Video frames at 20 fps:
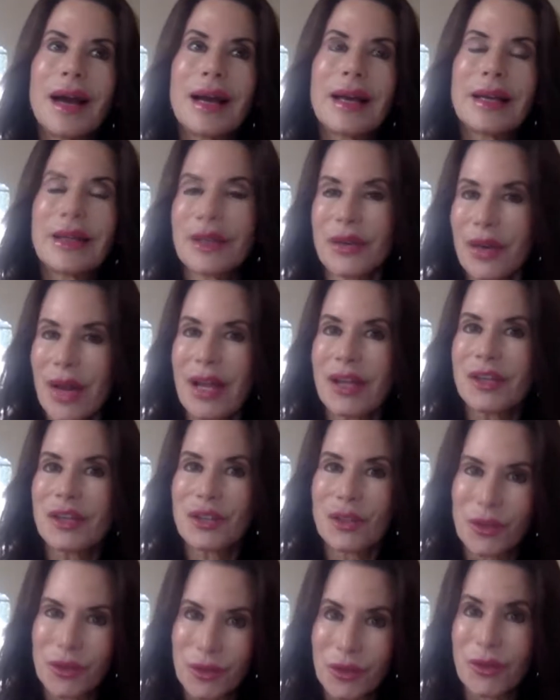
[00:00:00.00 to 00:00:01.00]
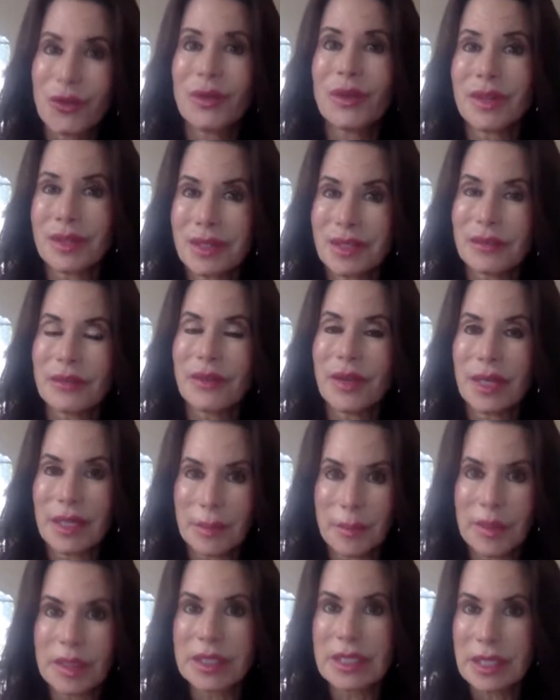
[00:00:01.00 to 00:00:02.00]
international units of
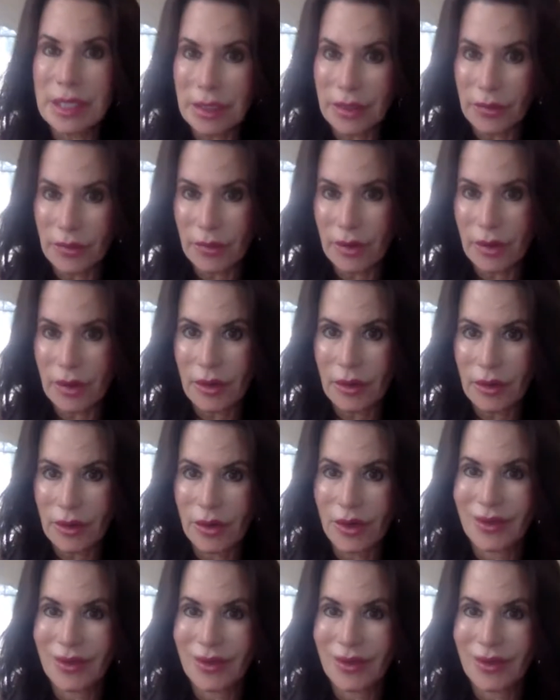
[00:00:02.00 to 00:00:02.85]
vitamin D in there.